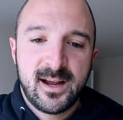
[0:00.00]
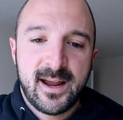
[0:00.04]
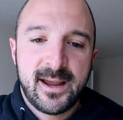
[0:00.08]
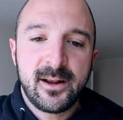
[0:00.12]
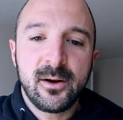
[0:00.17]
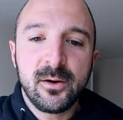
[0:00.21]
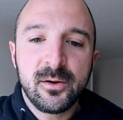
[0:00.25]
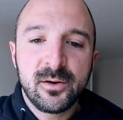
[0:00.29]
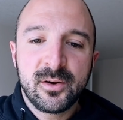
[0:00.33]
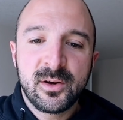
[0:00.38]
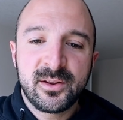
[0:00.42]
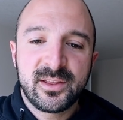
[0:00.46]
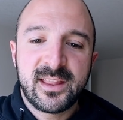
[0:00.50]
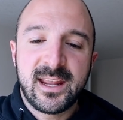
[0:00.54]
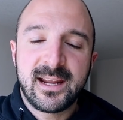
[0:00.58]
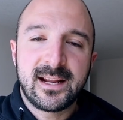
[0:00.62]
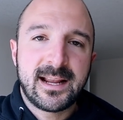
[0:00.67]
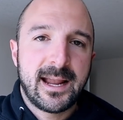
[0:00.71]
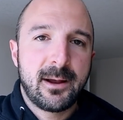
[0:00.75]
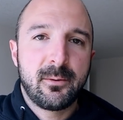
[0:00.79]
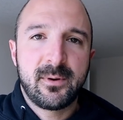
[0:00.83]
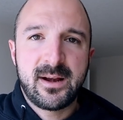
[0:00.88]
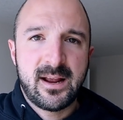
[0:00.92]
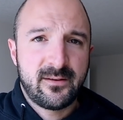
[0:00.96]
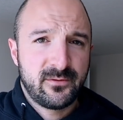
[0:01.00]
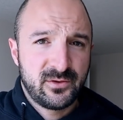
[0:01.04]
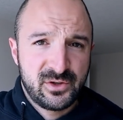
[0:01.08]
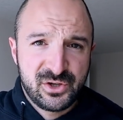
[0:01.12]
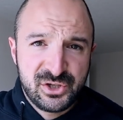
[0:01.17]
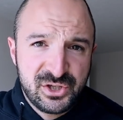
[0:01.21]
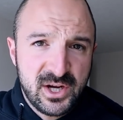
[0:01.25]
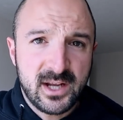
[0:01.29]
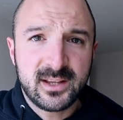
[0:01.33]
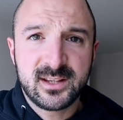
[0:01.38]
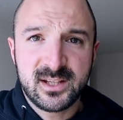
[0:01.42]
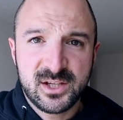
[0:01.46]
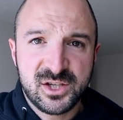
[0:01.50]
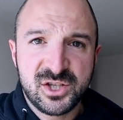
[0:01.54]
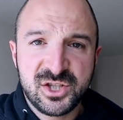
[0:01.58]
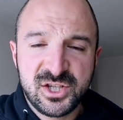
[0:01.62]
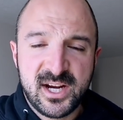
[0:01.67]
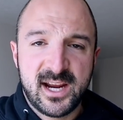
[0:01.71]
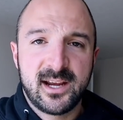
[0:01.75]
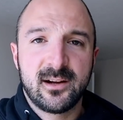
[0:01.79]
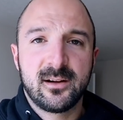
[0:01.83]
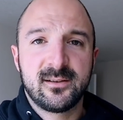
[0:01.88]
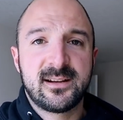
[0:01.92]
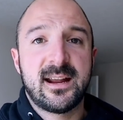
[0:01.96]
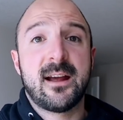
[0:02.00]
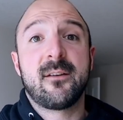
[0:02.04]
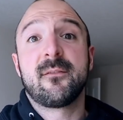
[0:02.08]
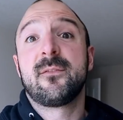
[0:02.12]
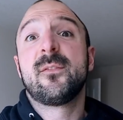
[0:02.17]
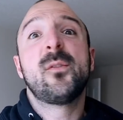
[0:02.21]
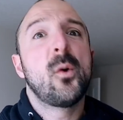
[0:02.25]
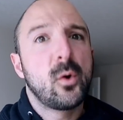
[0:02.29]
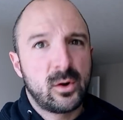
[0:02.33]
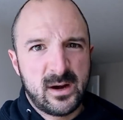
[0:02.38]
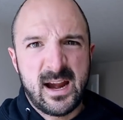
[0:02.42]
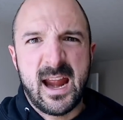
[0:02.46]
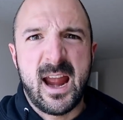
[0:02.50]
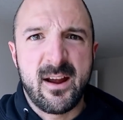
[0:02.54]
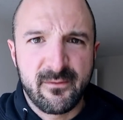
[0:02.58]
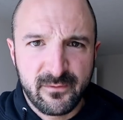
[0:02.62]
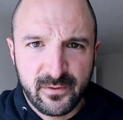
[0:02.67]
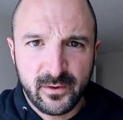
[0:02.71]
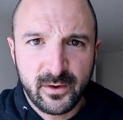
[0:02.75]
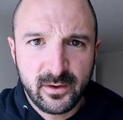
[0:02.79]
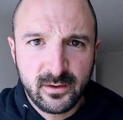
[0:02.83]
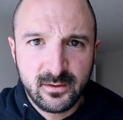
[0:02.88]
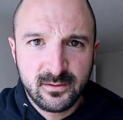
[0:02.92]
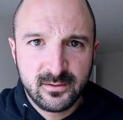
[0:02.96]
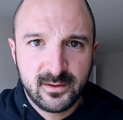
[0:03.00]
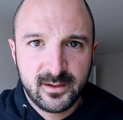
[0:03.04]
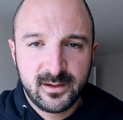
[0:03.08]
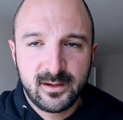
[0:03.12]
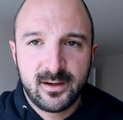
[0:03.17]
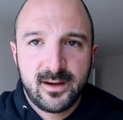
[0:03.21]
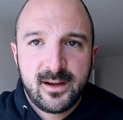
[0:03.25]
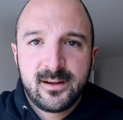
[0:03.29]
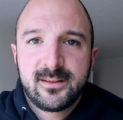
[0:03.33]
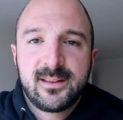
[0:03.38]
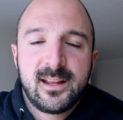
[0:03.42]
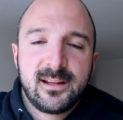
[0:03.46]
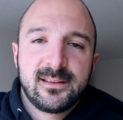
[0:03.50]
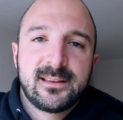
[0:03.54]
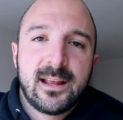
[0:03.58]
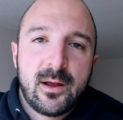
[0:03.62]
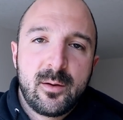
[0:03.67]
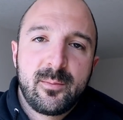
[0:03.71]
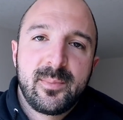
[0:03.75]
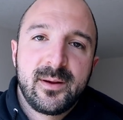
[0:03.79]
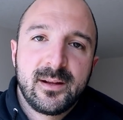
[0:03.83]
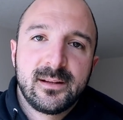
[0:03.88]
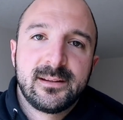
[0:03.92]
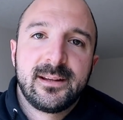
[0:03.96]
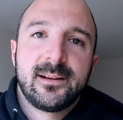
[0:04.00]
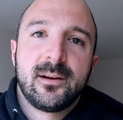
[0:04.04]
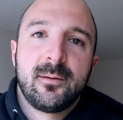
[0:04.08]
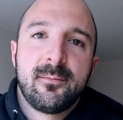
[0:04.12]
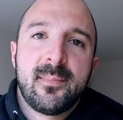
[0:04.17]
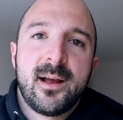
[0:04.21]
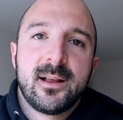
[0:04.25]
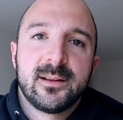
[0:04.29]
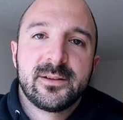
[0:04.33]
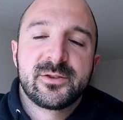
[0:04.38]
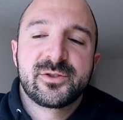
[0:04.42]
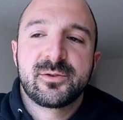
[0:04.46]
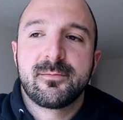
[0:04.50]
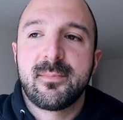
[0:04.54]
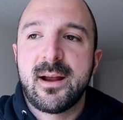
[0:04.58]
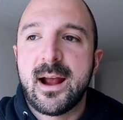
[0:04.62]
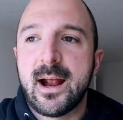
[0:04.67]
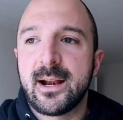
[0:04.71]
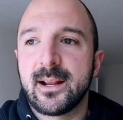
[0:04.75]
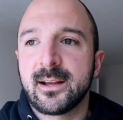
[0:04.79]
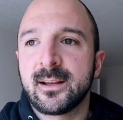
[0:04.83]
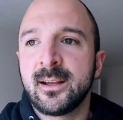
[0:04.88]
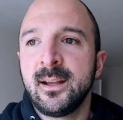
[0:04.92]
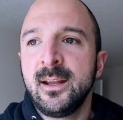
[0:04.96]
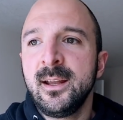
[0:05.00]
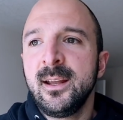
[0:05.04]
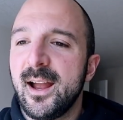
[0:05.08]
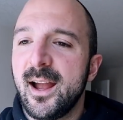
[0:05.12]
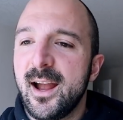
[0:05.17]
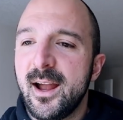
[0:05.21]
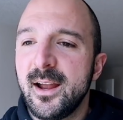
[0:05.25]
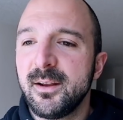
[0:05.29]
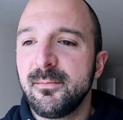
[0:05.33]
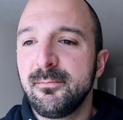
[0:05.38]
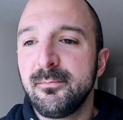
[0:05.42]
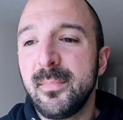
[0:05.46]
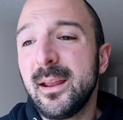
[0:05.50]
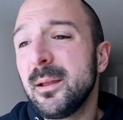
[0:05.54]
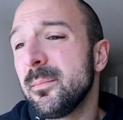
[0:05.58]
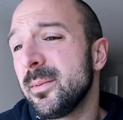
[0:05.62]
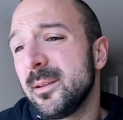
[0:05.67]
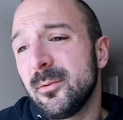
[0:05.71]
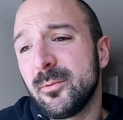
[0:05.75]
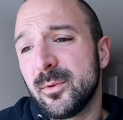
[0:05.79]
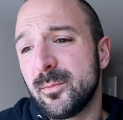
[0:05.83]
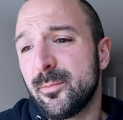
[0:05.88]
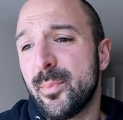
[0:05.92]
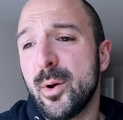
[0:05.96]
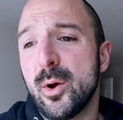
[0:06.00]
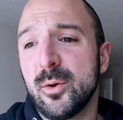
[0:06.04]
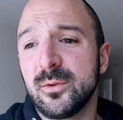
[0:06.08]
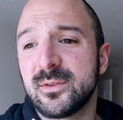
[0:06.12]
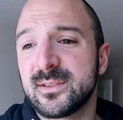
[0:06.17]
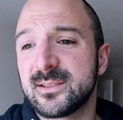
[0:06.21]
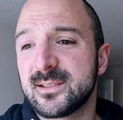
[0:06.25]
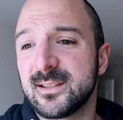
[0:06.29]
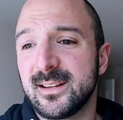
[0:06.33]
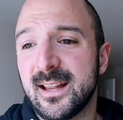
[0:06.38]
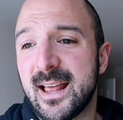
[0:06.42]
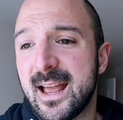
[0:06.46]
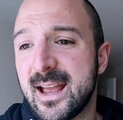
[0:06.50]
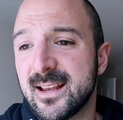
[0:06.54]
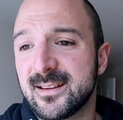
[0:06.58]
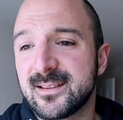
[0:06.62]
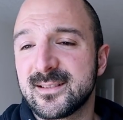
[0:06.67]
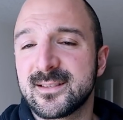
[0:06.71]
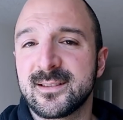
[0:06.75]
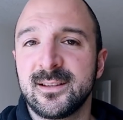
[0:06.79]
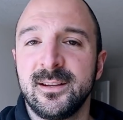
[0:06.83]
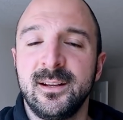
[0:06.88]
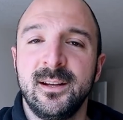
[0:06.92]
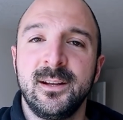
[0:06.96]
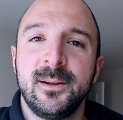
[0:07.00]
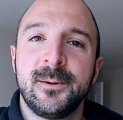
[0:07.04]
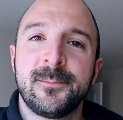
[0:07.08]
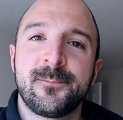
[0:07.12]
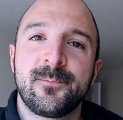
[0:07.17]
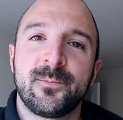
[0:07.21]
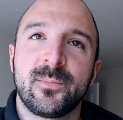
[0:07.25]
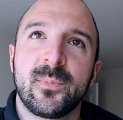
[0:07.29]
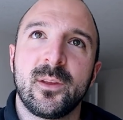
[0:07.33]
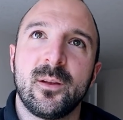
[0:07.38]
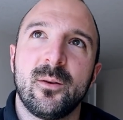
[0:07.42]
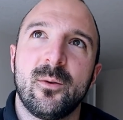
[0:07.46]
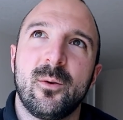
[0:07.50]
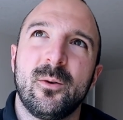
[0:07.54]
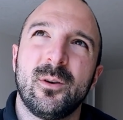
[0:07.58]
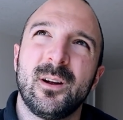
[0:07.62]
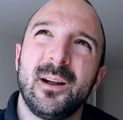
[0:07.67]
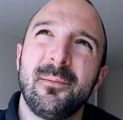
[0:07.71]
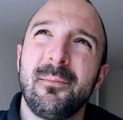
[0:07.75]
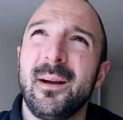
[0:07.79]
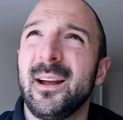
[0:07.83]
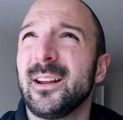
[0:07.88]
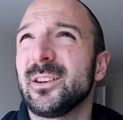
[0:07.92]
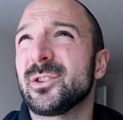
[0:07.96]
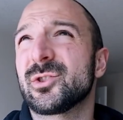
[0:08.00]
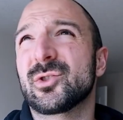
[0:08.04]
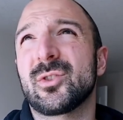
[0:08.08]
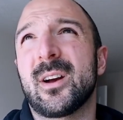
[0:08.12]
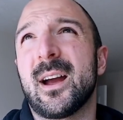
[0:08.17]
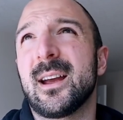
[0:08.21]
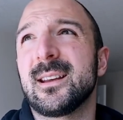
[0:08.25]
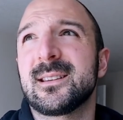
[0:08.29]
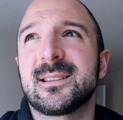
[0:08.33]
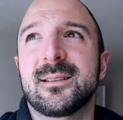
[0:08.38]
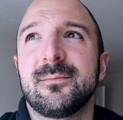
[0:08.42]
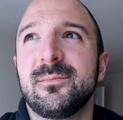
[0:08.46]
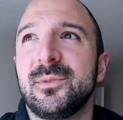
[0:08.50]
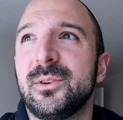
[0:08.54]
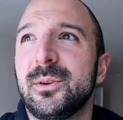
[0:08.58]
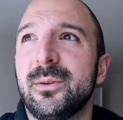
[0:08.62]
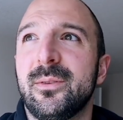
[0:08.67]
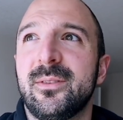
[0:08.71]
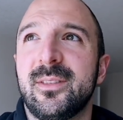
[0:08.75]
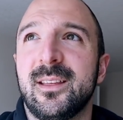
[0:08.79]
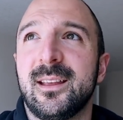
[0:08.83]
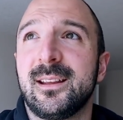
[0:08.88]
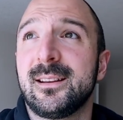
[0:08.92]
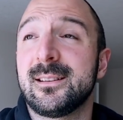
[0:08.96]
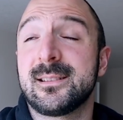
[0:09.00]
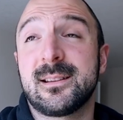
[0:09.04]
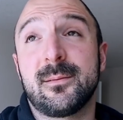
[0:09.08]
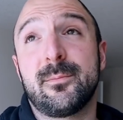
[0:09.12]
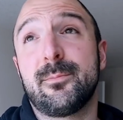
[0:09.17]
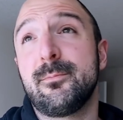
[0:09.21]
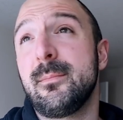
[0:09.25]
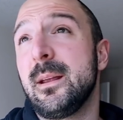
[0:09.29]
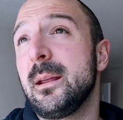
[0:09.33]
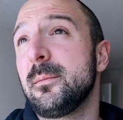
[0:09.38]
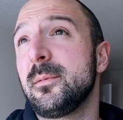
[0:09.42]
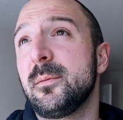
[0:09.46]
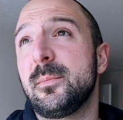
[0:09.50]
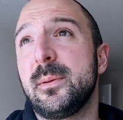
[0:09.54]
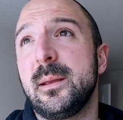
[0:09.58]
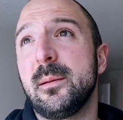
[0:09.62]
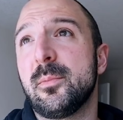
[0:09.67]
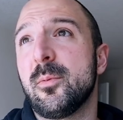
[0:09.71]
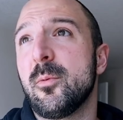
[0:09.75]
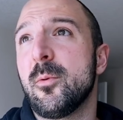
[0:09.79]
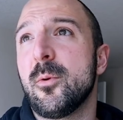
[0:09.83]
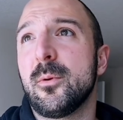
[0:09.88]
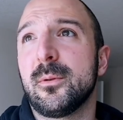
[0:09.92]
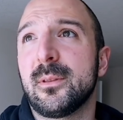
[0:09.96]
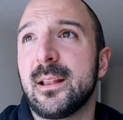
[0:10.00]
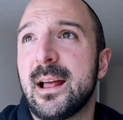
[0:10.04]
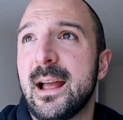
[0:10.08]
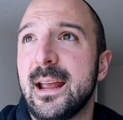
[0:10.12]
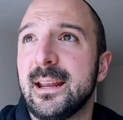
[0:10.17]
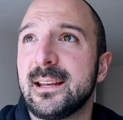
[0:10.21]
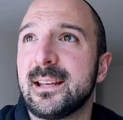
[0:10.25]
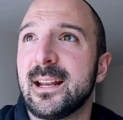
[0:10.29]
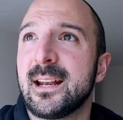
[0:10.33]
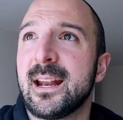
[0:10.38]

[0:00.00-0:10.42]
I don't think I would ever shut this channel down forever. I think that would be a little melodramatic. I maybe would post less or I might try some new things that maybe people won't like.